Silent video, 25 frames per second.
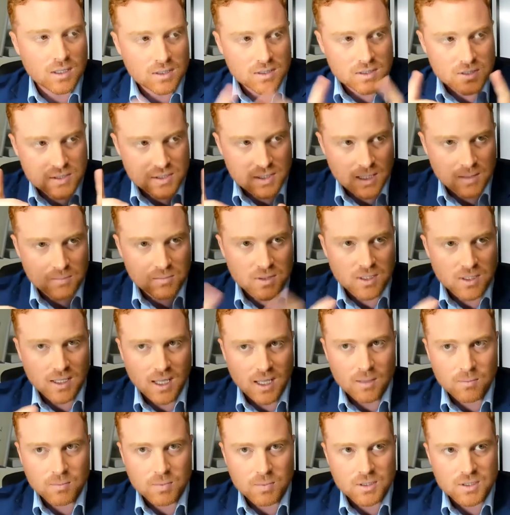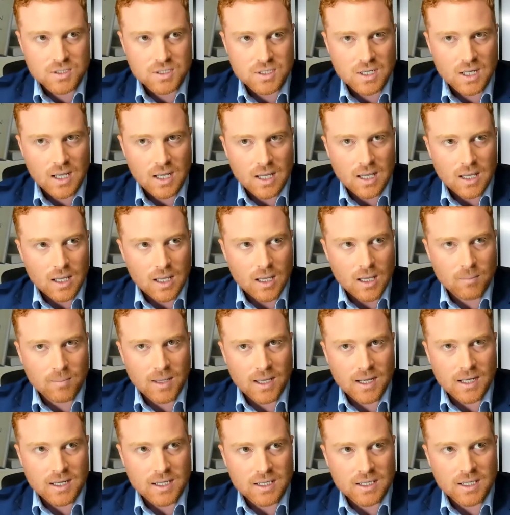Same thing happens.
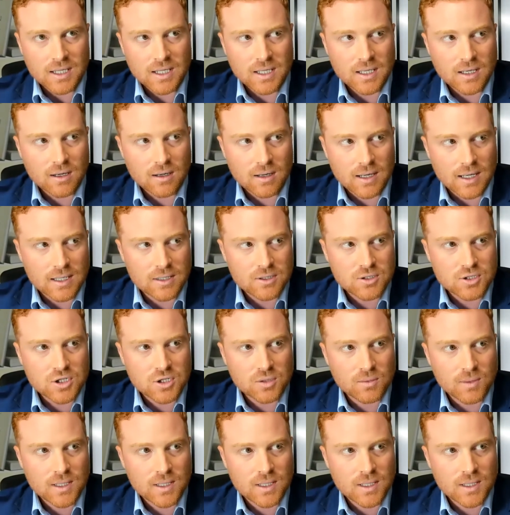About a year into